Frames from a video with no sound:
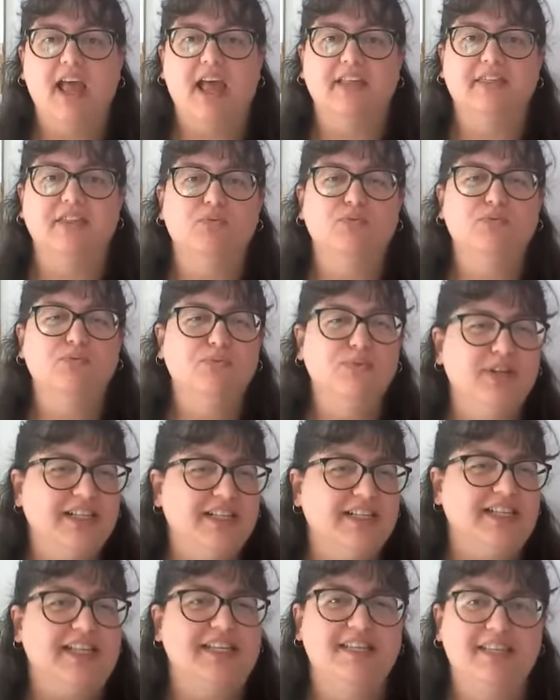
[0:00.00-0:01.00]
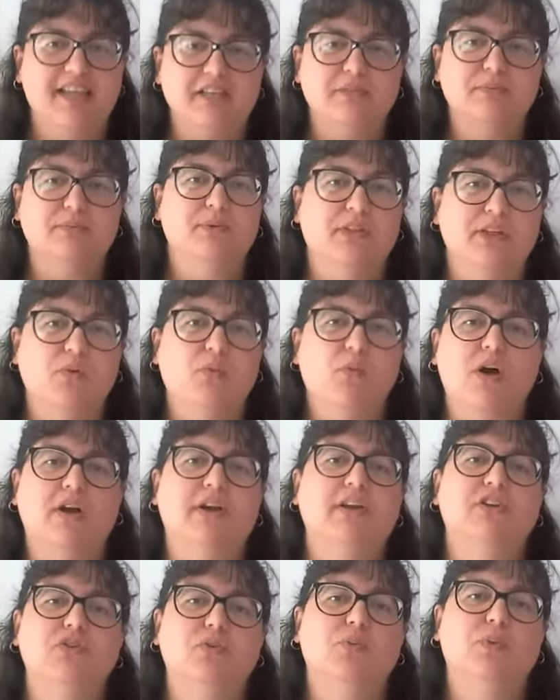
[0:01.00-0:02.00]
and they really desperately
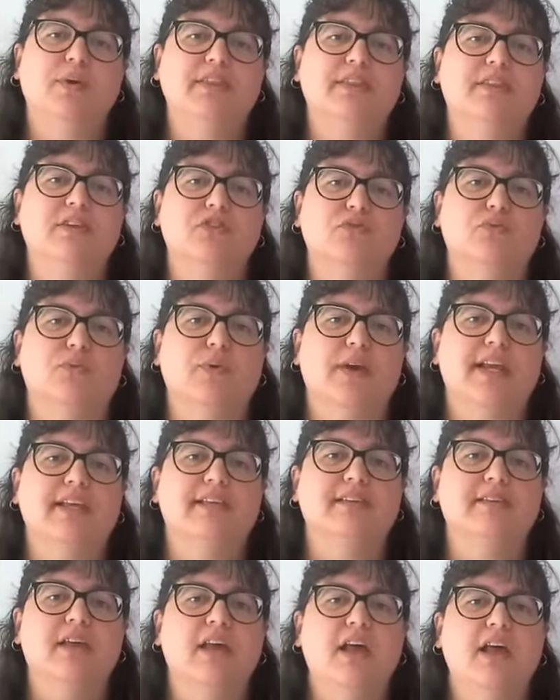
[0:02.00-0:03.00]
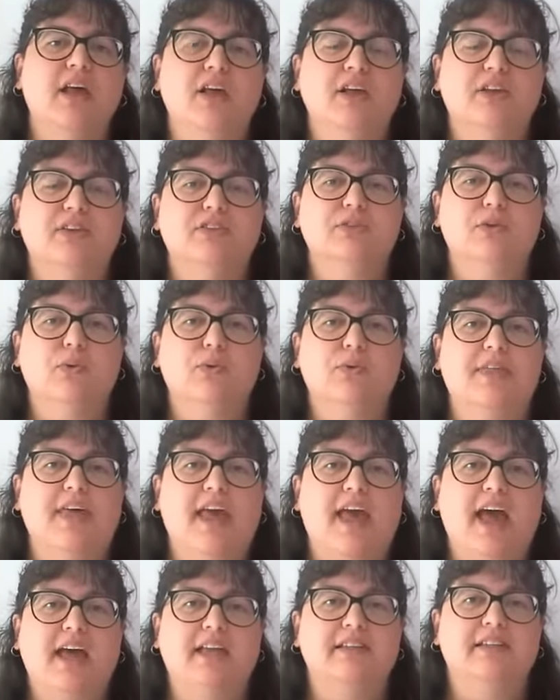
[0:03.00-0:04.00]
wanted to win this race so
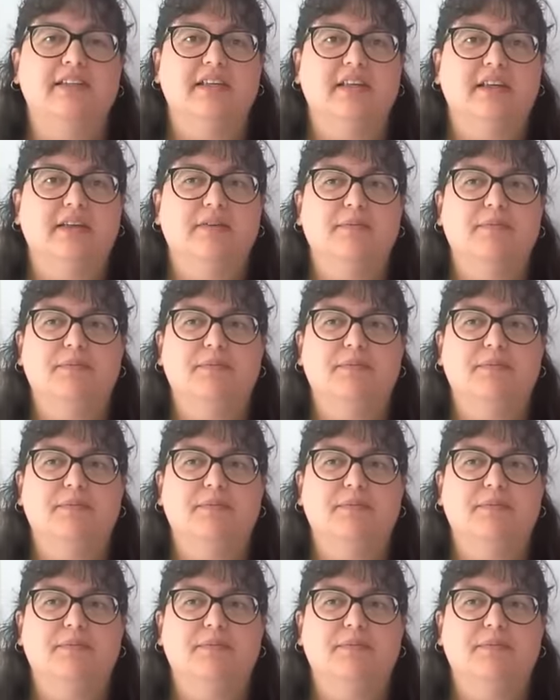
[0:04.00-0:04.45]
that